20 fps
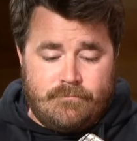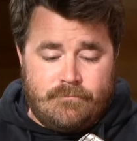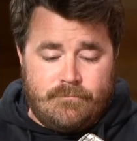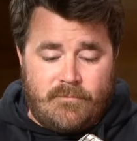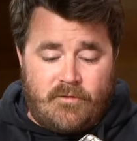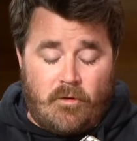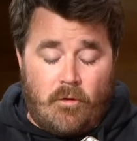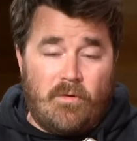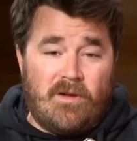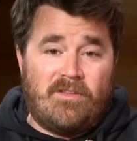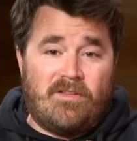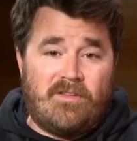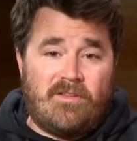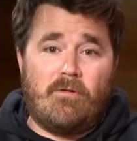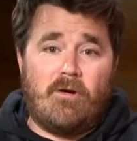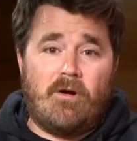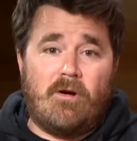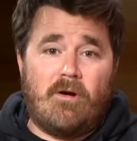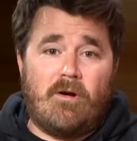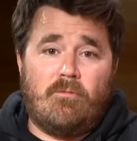So we see
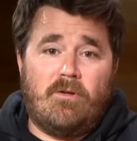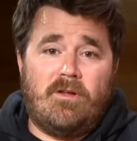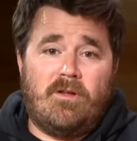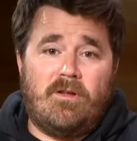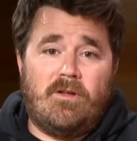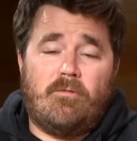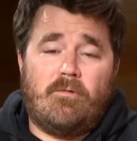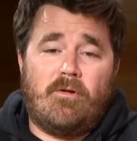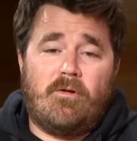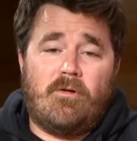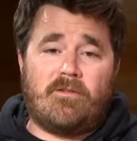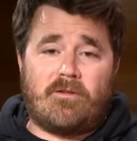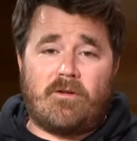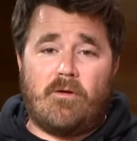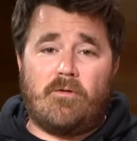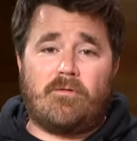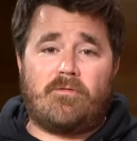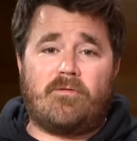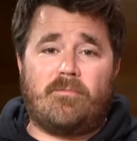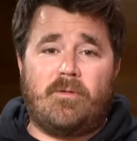where this
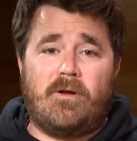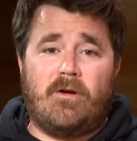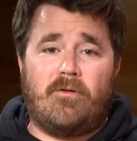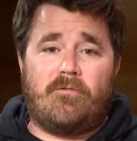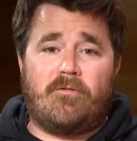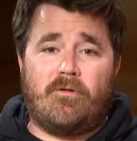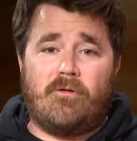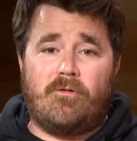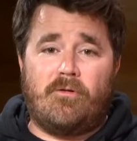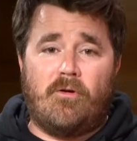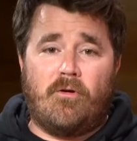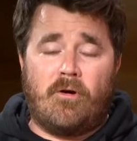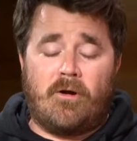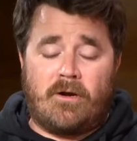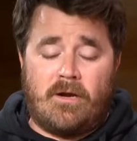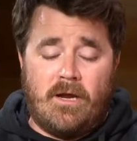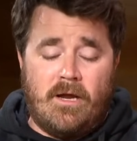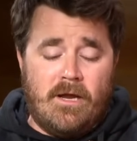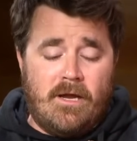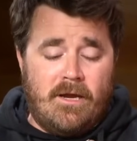goes from here for New
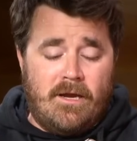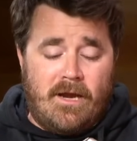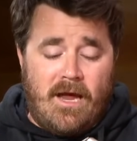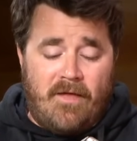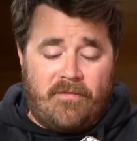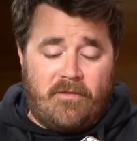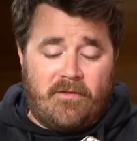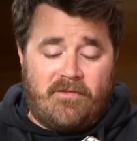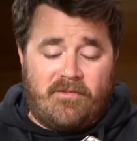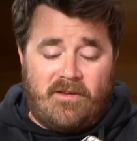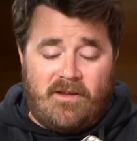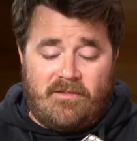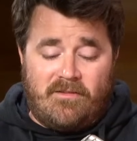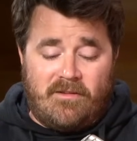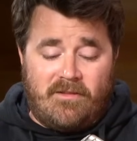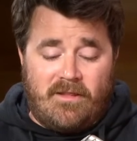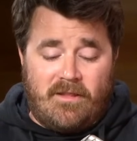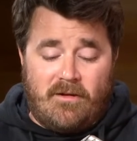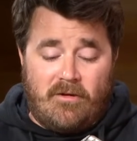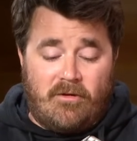York. Not the
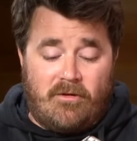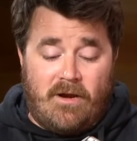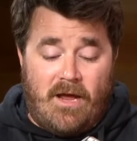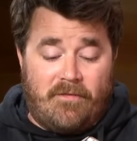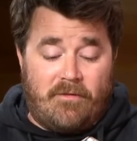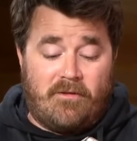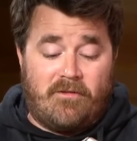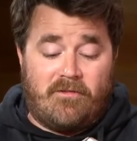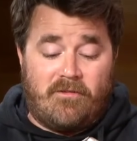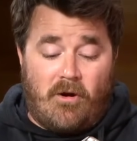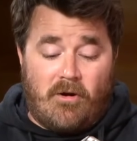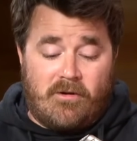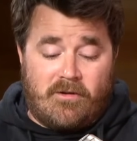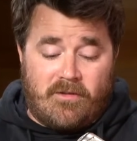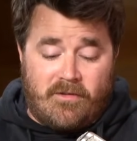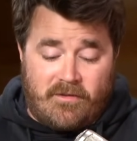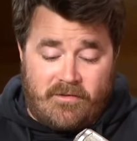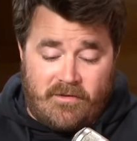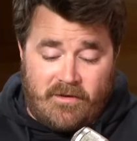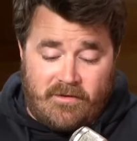season, or not the start
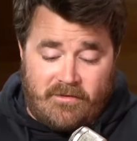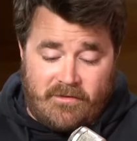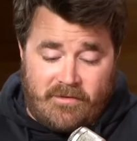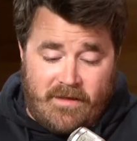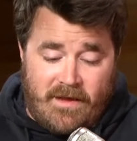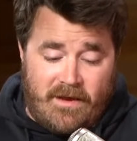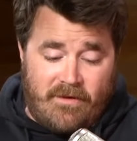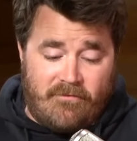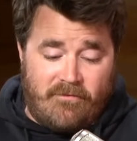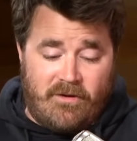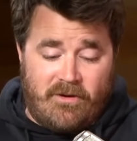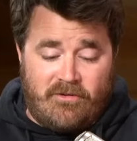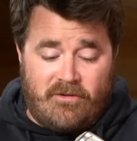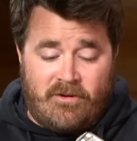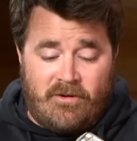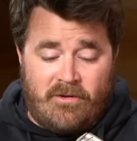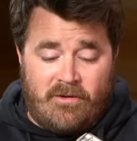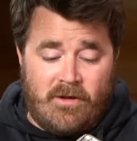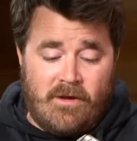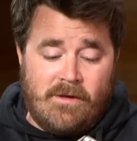to the season they
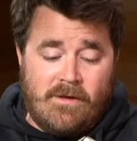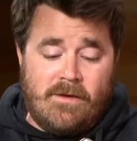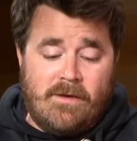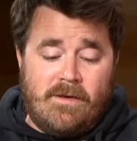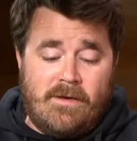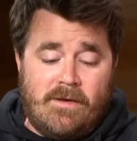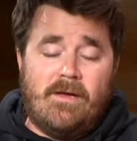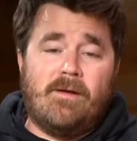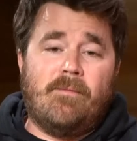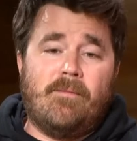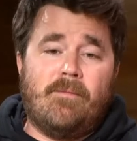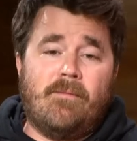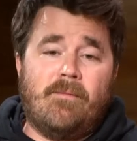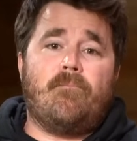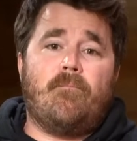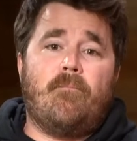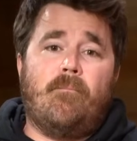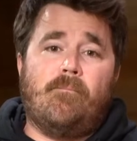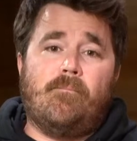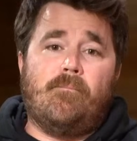envisioned,
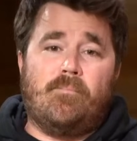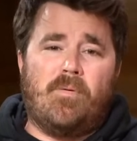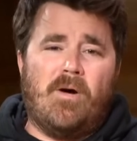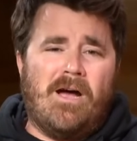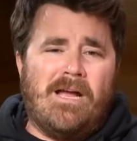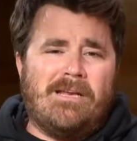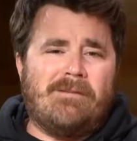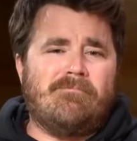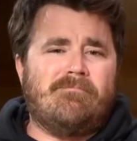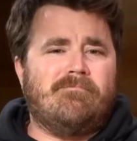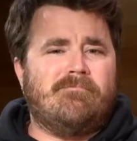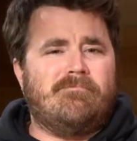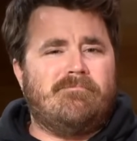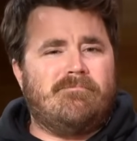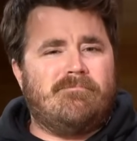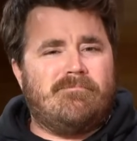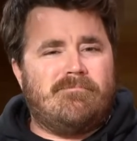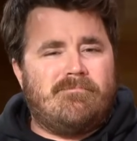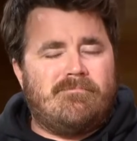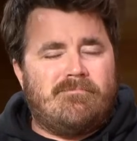but,
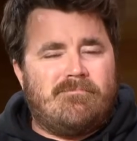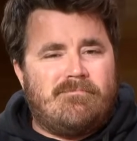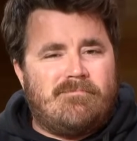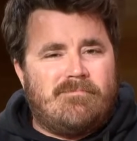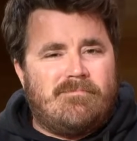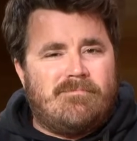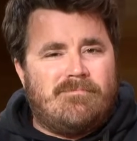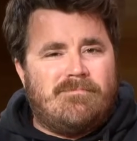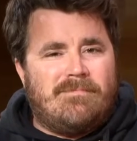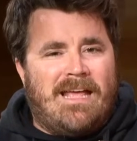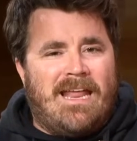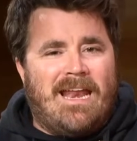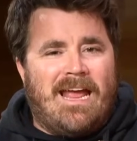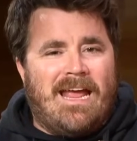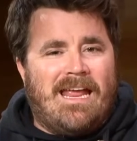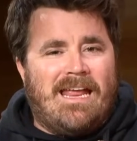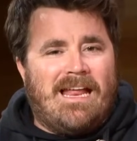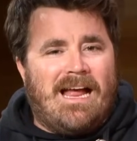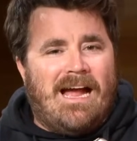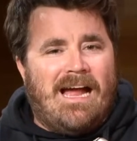and
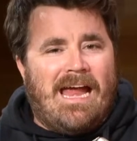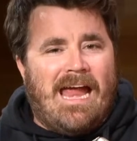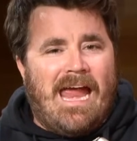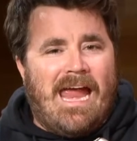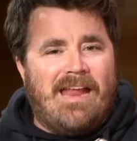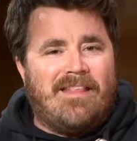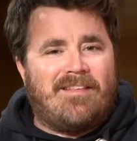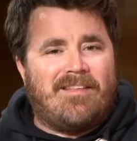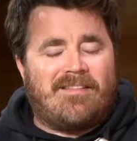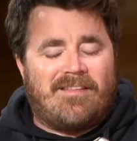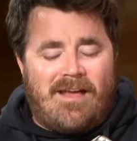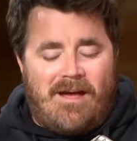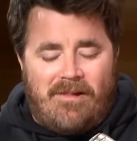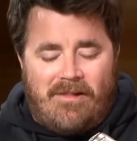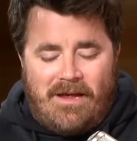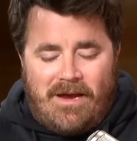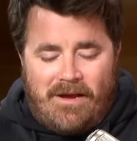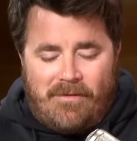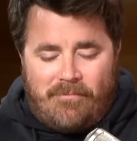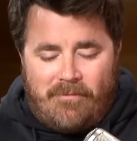I hate to
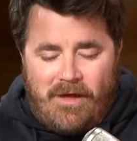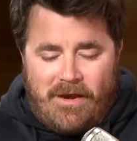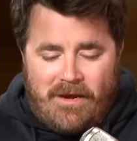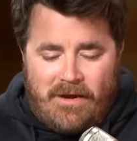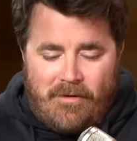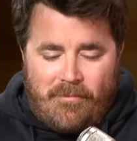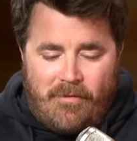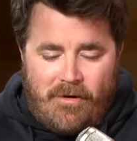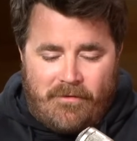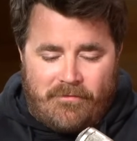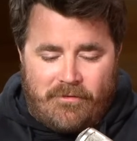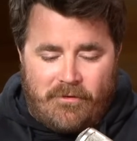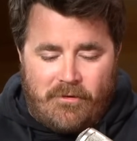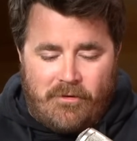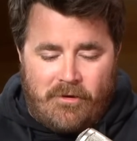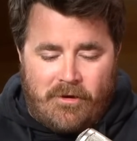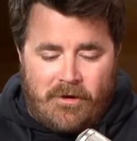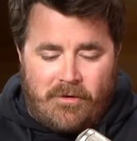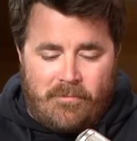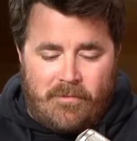sound like I'm letting them off the
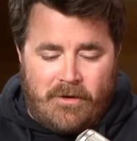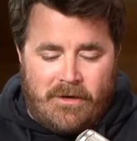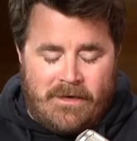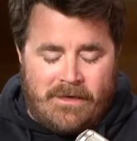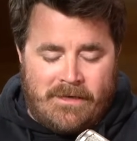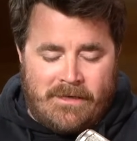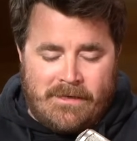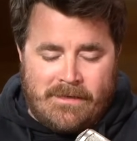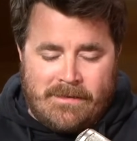hook, but